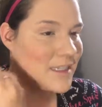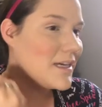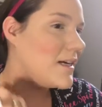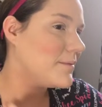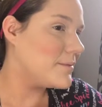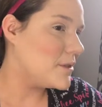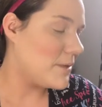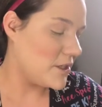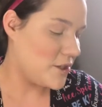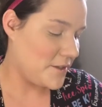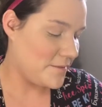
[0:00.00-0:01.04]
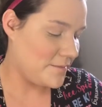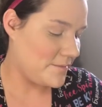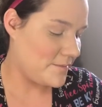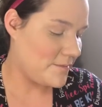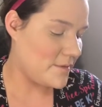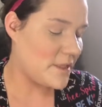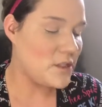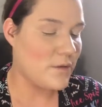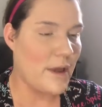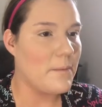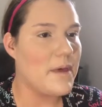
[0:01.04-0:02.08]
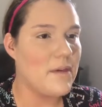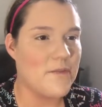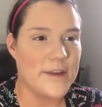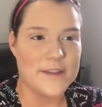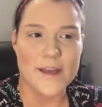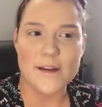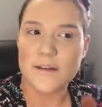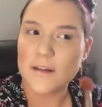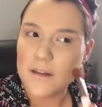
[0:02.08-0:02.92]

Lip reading: Oh, too much. That's okay, we can fix that.